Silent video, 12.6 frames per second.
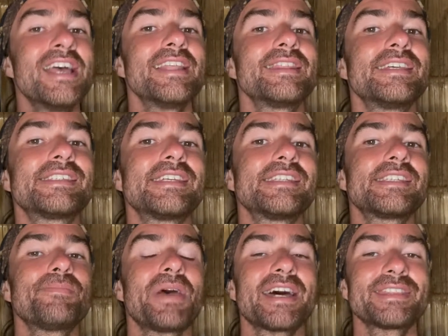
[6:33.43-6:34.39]
this is
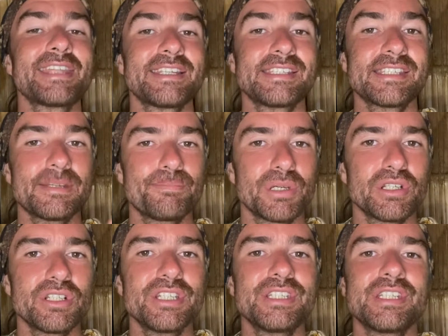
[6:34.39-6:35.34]
about that
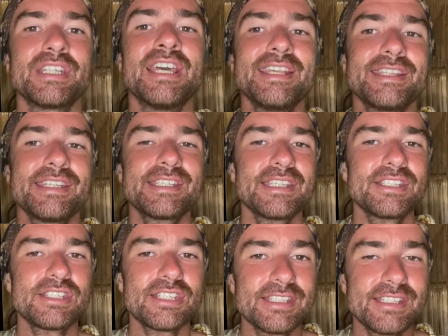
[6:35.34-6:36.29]
stability. This is
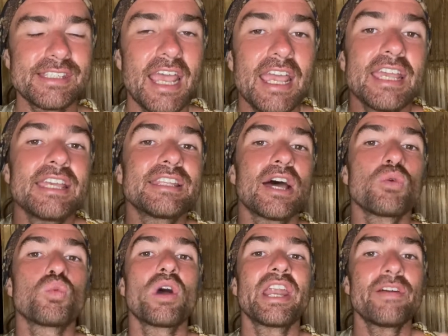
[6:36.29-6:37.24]
to say that
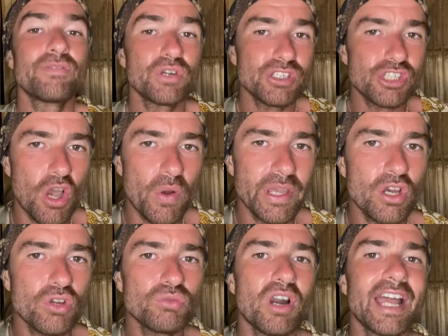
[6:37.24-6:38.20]
whatever is going
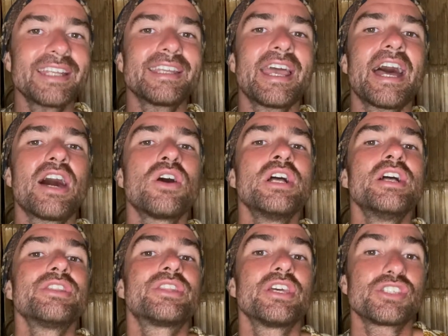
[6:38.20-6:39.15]
on right now,
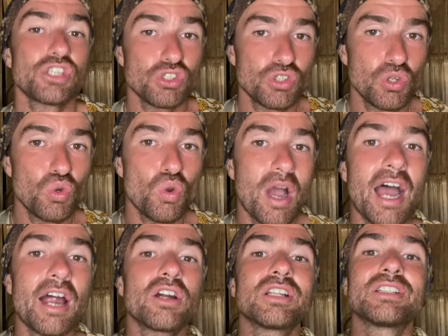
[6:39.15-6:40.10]
that you
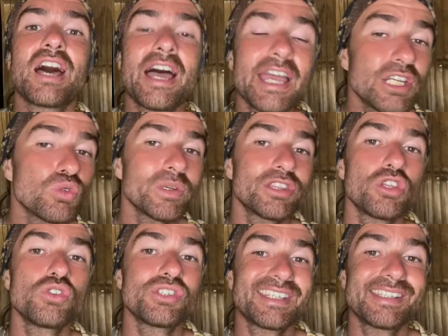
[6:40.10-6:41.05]
are aligned with
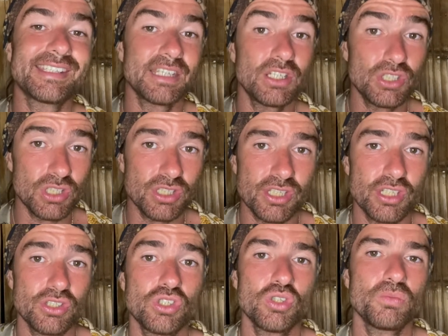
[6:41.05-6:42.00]
those decisions
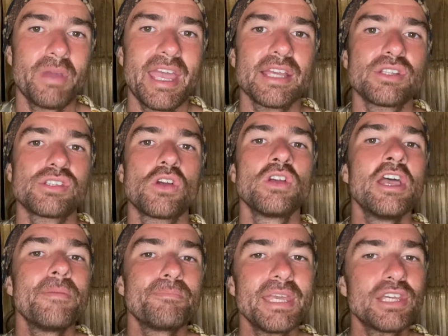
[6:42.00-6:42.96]
that you make. So
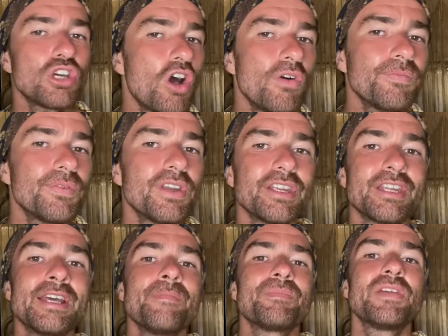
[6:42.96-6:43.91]
be confident.
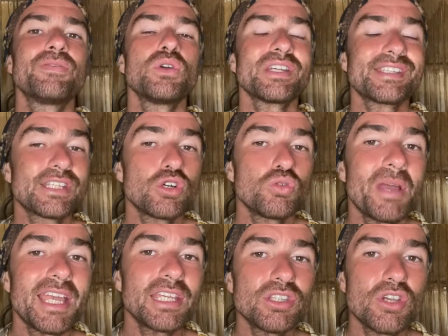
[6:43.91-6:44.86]
If you are still
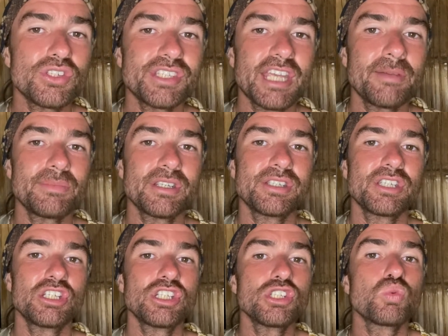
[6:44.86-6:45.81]
making those same
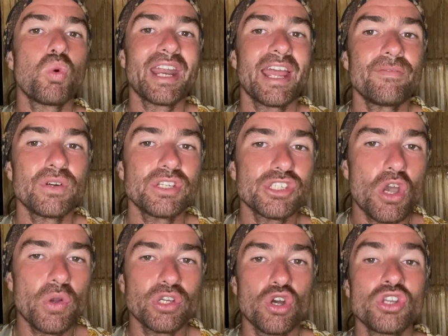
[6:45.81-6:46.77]
decisions, whatever is
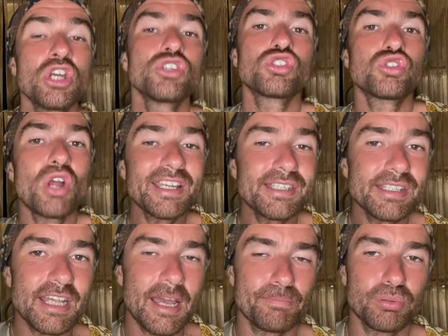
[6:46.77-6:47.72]
going on, trust
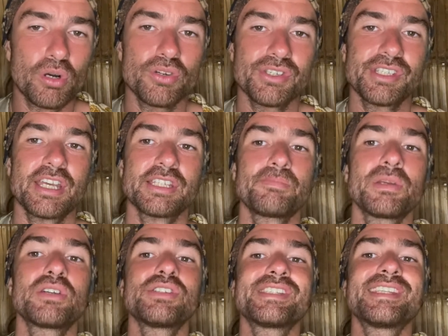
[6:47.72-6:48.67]
that process,
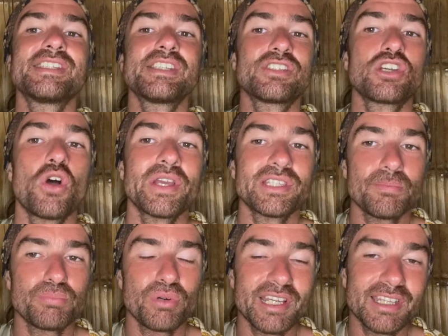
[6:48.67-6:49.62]
because this is going to
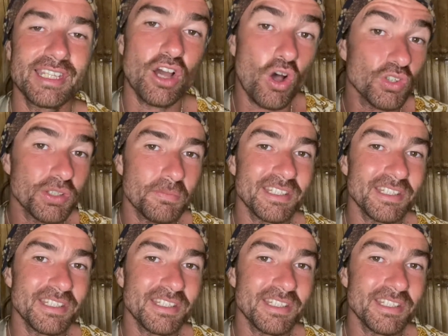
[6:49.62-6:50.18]
bring the ultimate